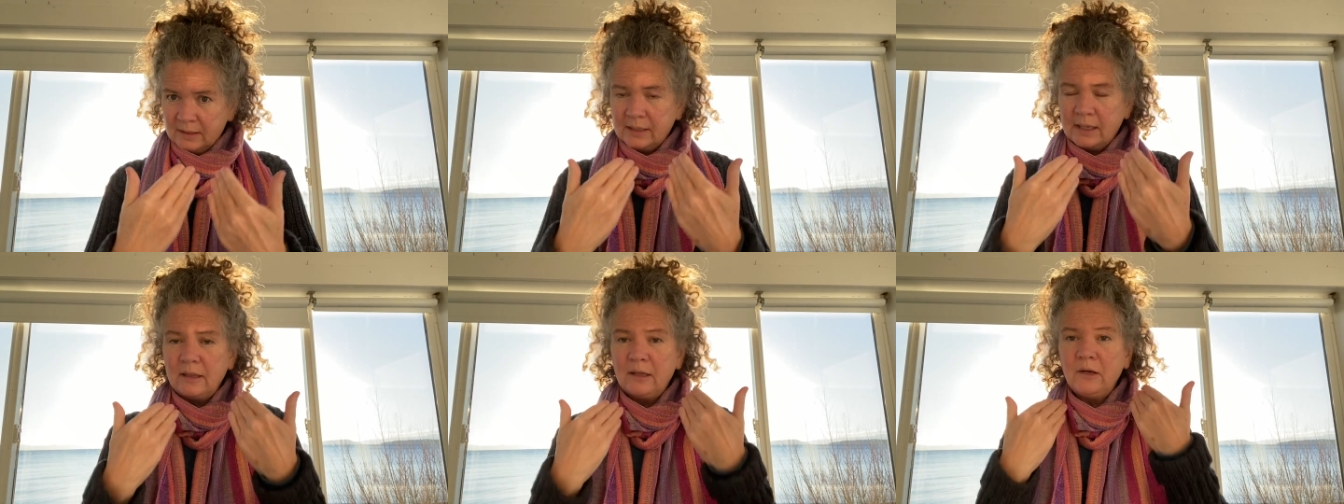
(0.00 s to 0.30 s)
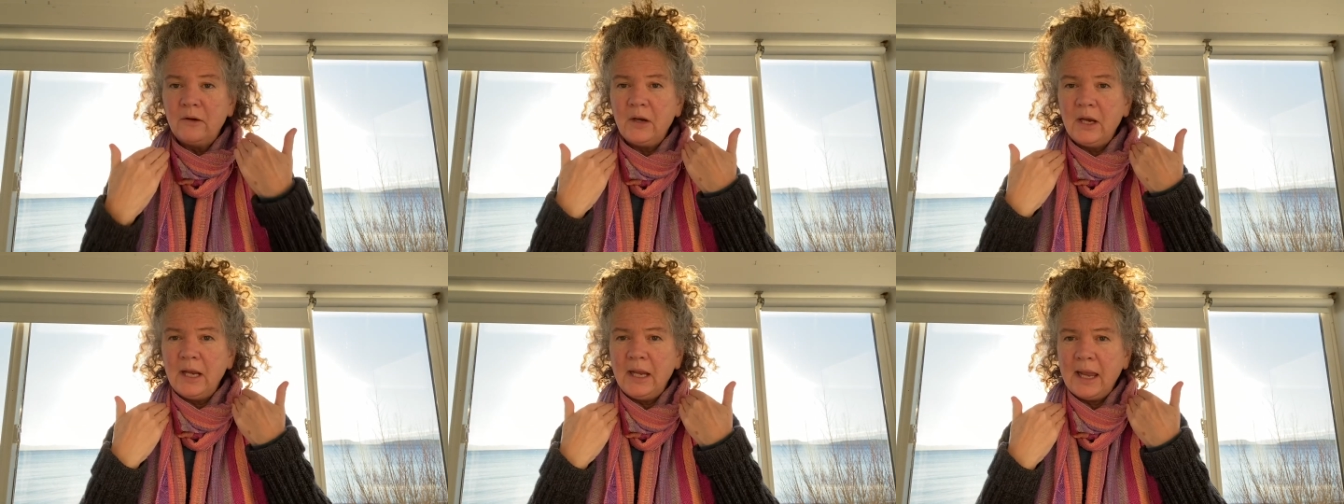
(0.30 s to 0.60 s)

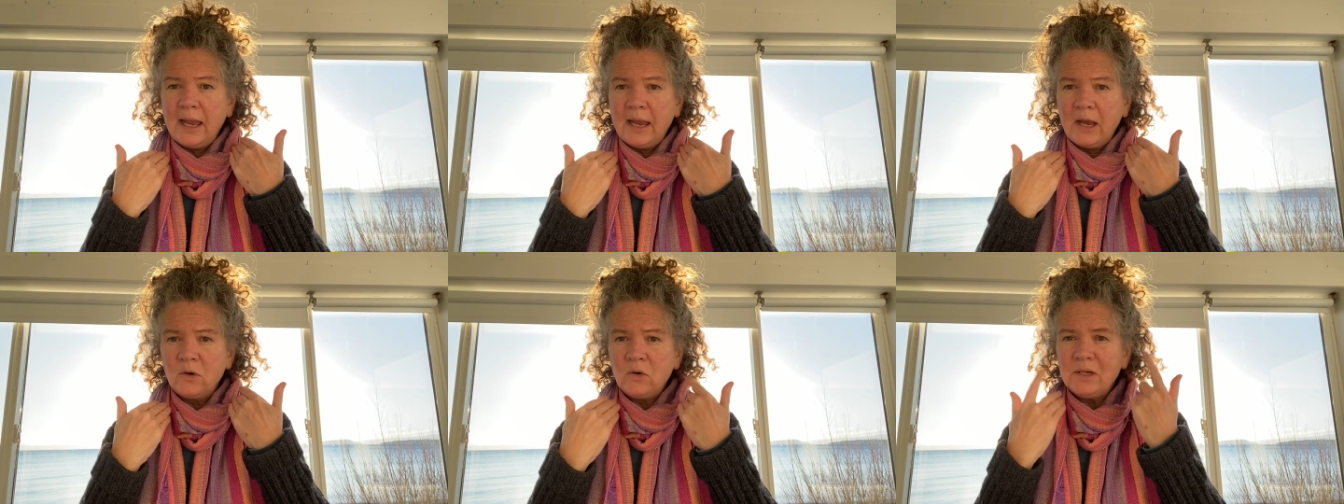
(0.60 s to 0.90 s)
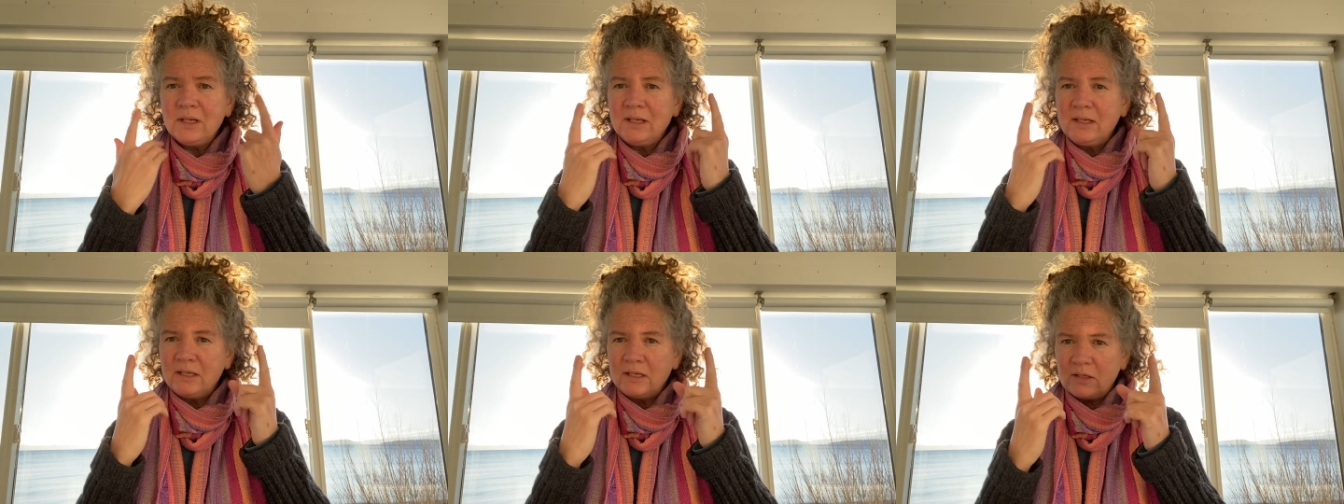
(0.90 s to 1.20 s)
clearing
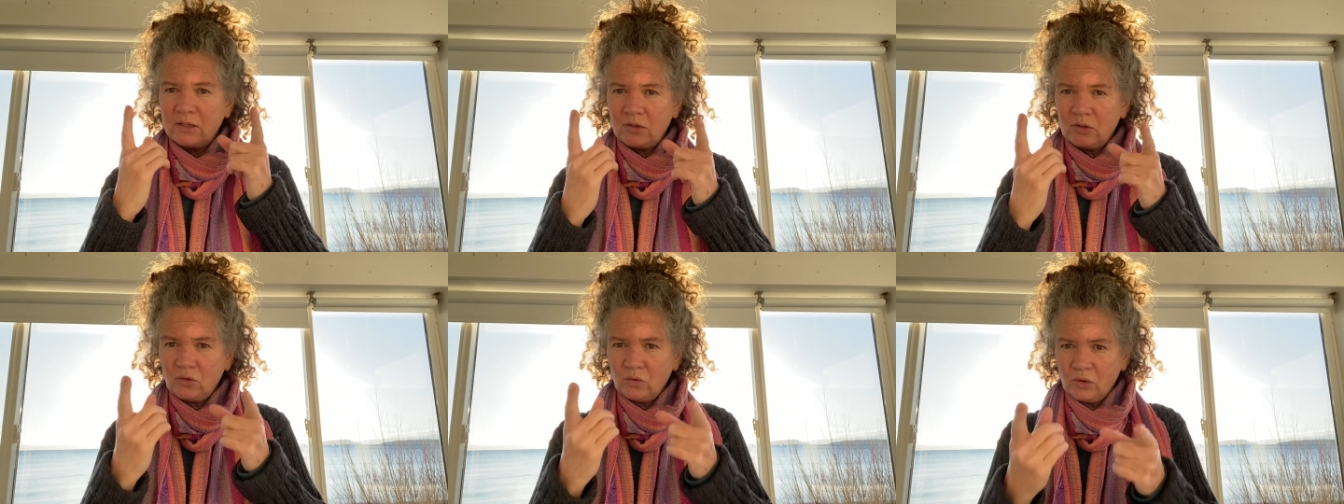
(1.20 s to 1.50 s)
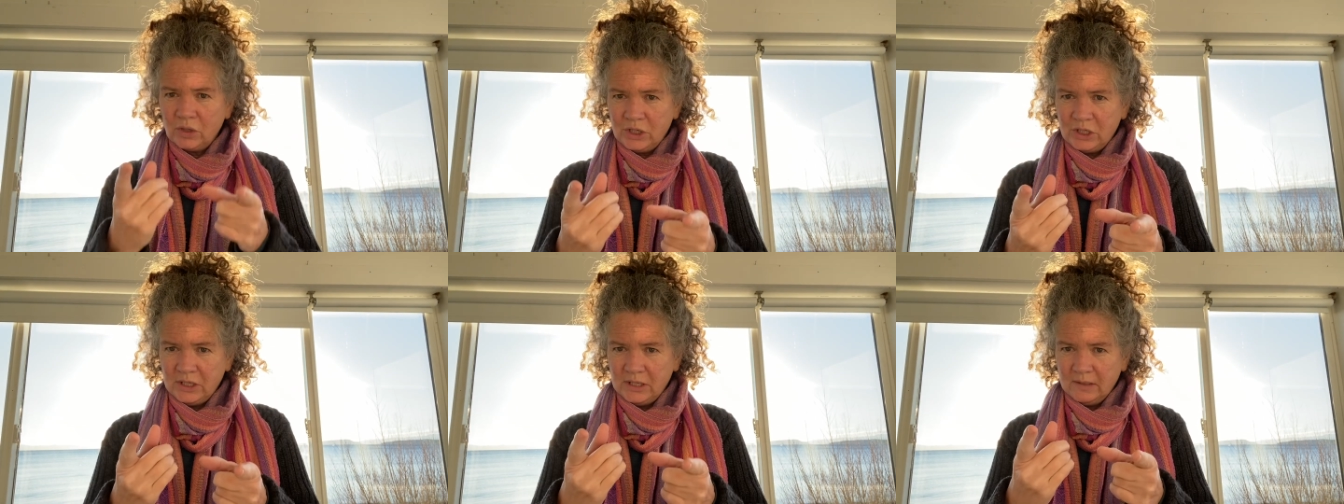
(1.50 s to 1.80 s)
out
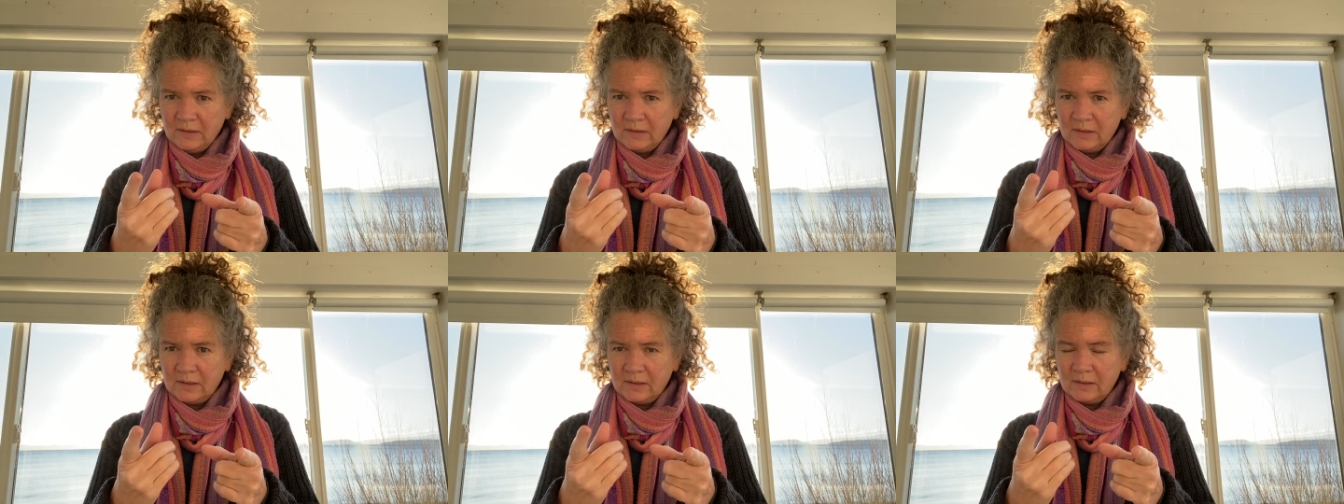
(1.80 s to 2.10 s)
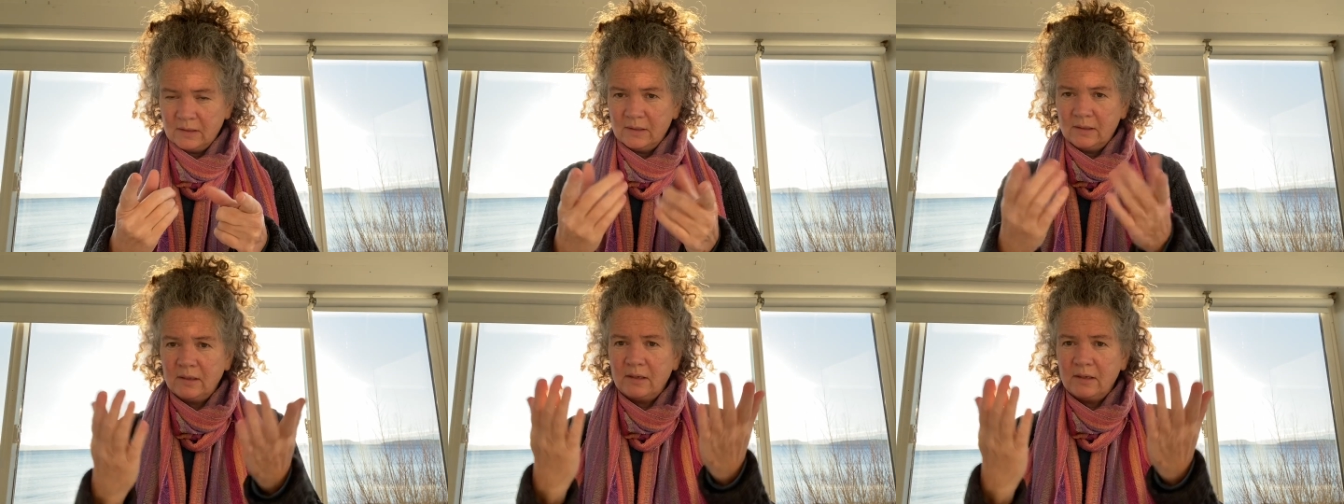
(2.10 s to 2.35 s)
distortions,